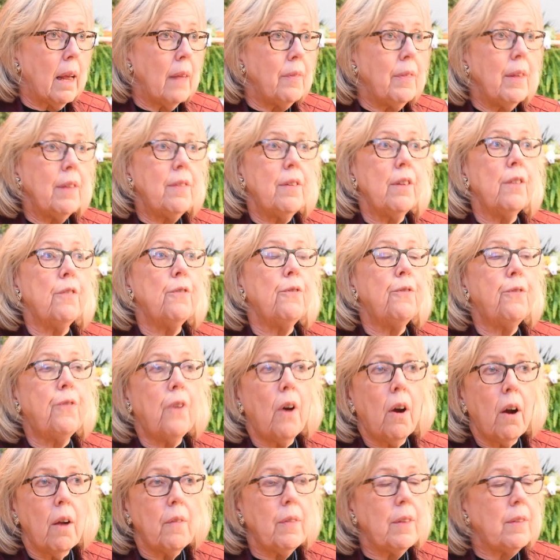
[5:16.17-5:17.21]
This is
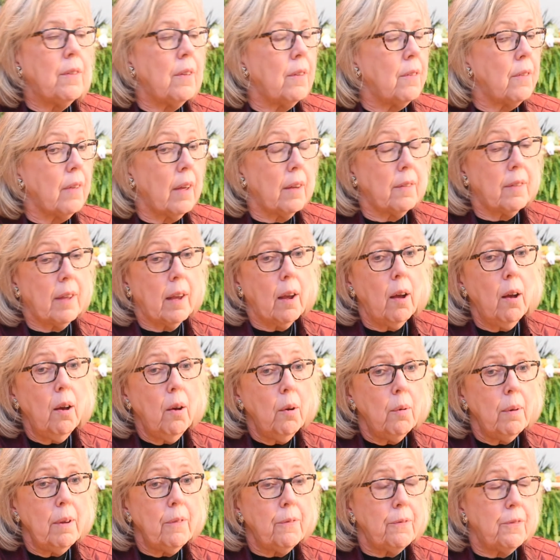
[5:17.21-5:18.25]
like saying,
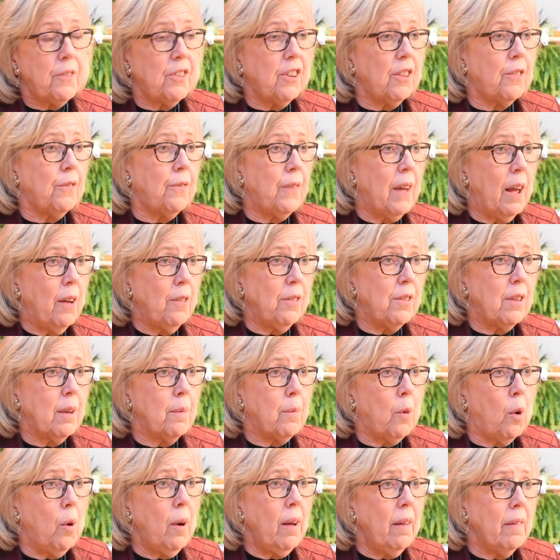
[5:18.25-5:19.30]
oh, we've just found
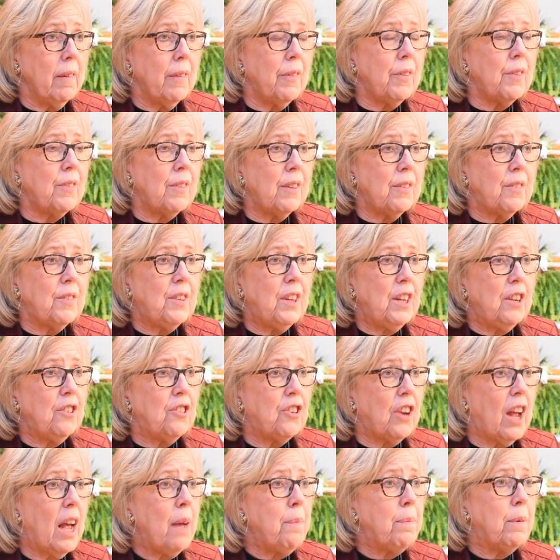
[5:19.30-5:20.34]
some oil in the Sistine
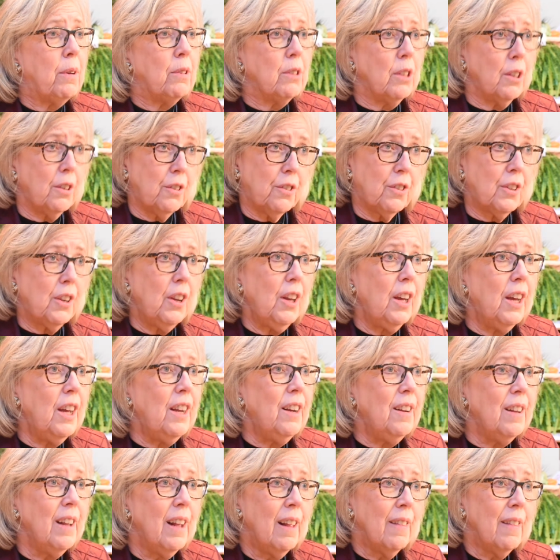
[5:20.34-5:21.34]
Chapel. Looks good.